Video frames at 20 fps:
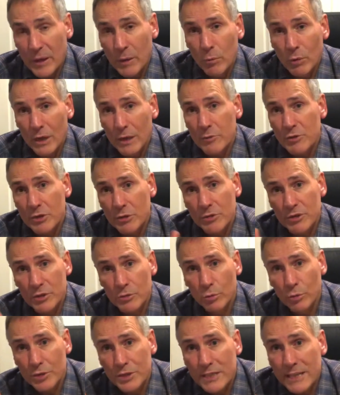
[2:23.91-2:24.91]
And what I'll do is
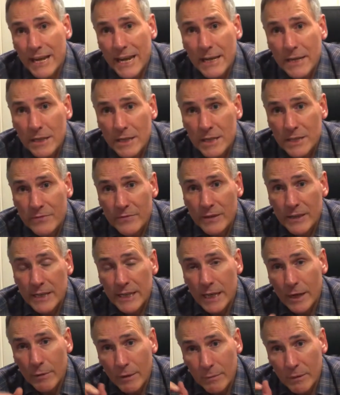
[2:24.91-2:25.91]
towards the end of this
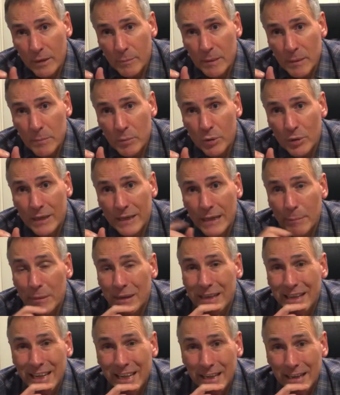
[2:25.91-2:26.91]
video I'm going to be putting up a
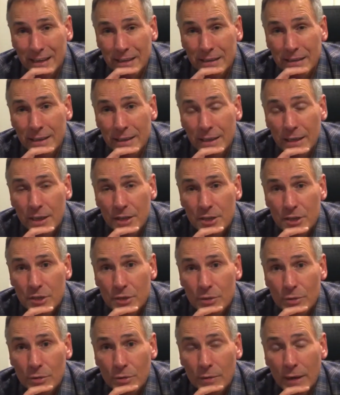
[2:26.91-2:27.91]
link
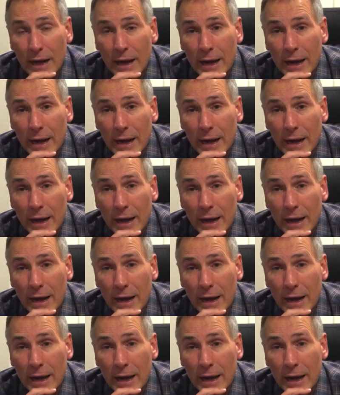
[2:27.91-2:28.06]
to